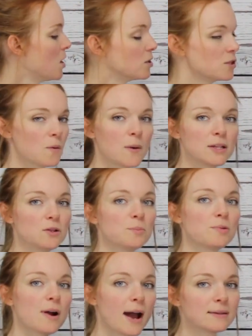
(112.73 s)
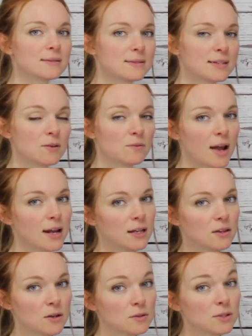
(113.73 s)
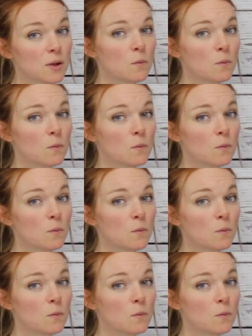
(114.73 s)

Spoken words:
So when you're practicing writing those,